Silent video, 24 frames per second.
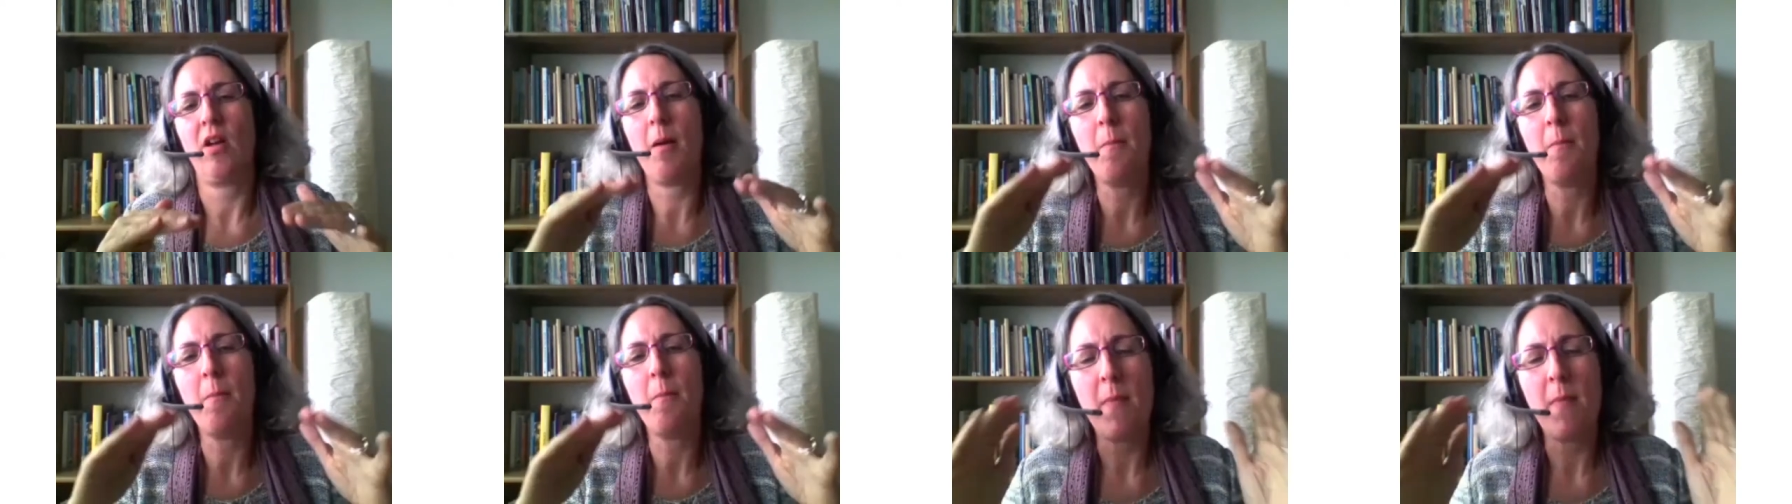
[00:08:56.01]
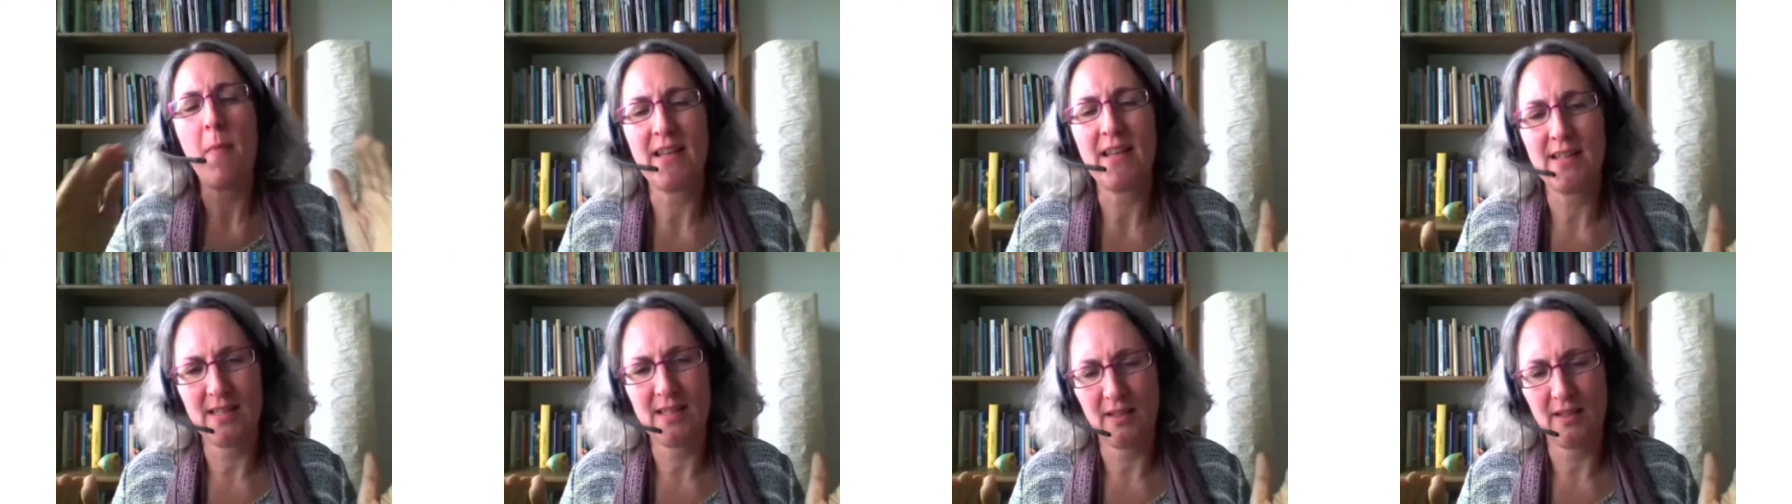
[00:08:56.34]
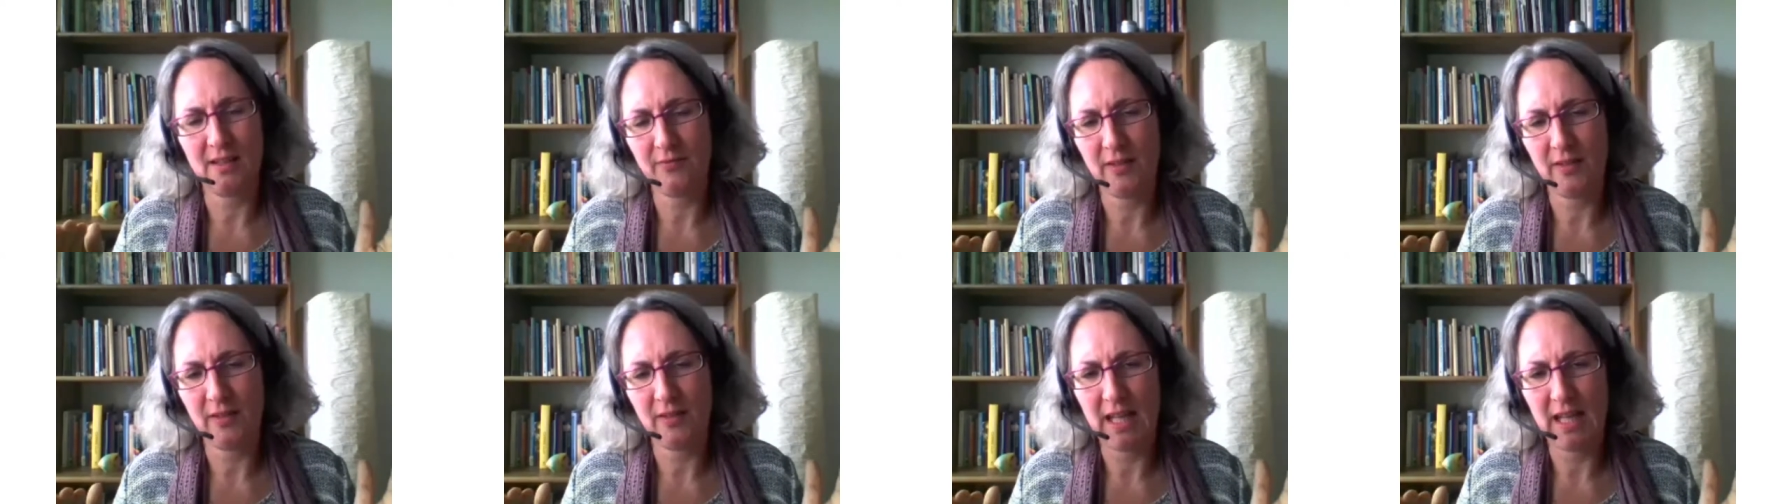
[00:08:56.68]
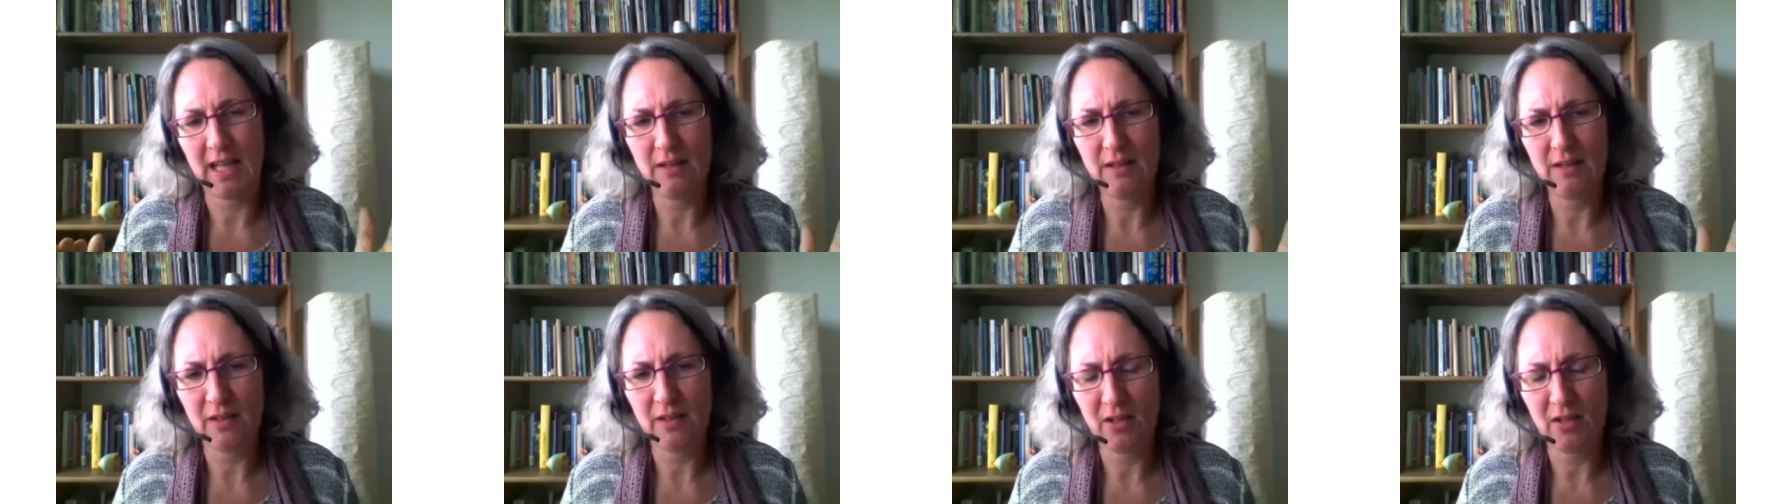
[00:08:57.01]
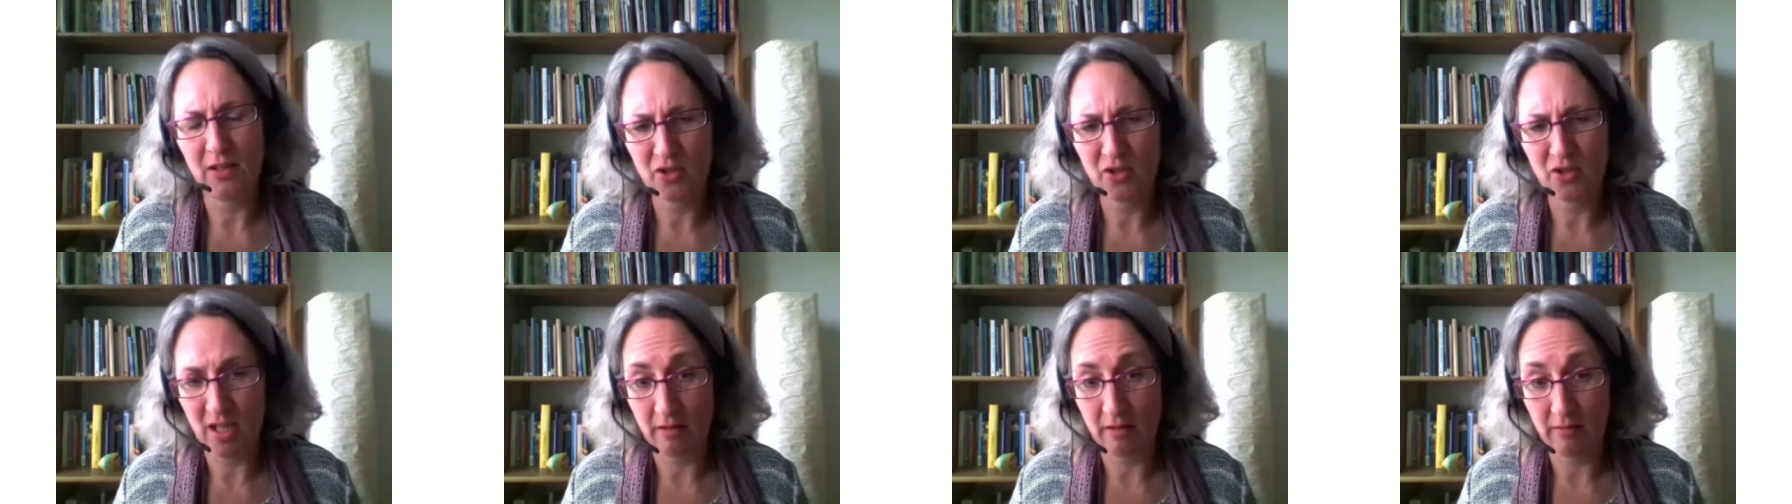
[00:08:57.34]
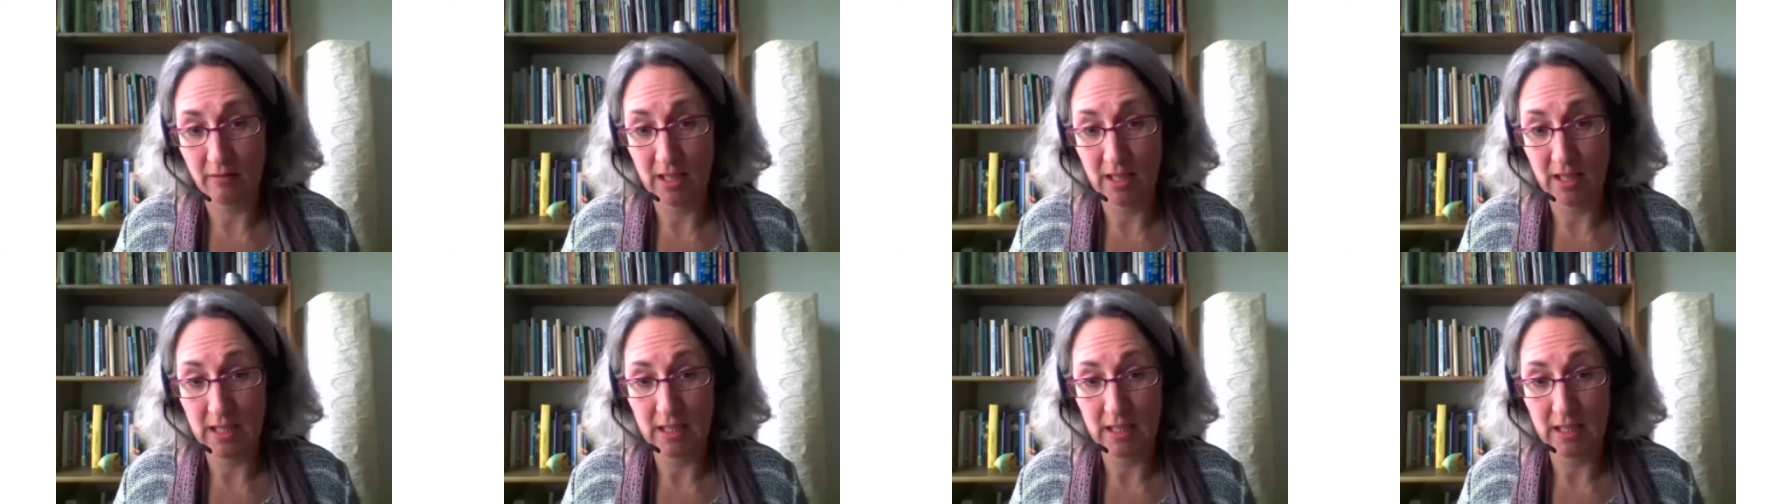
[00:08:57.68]
massive
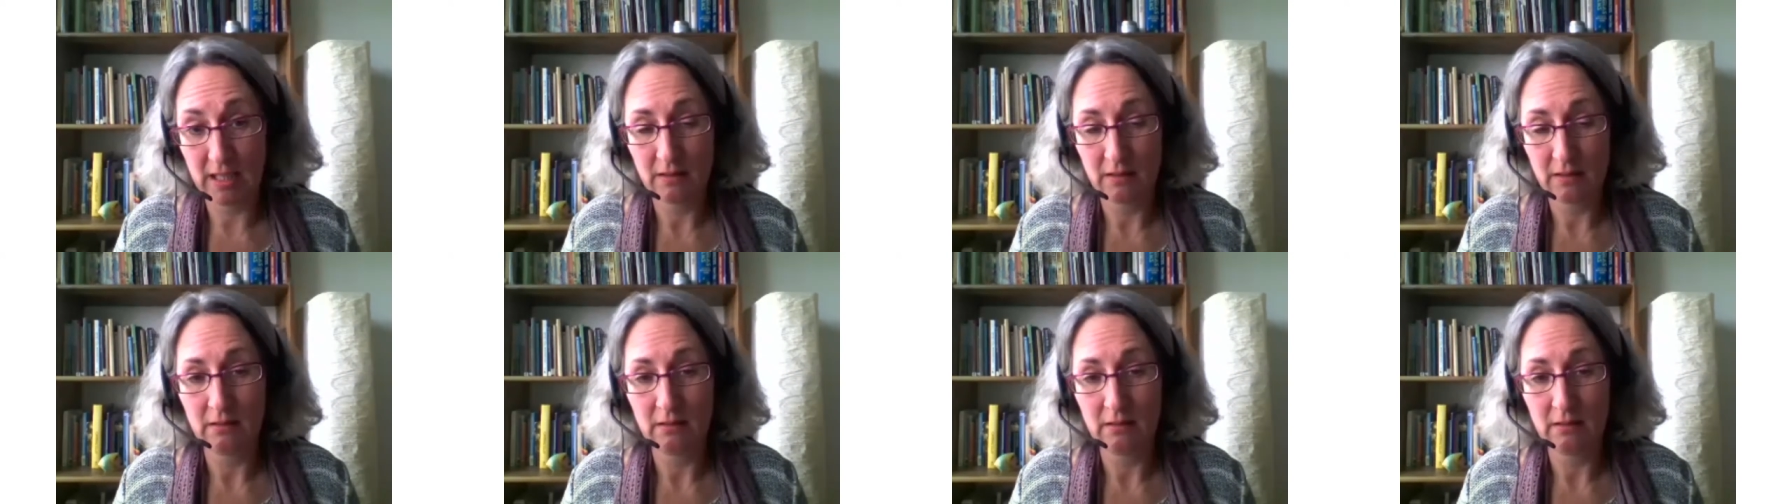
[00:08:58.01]
evolutionary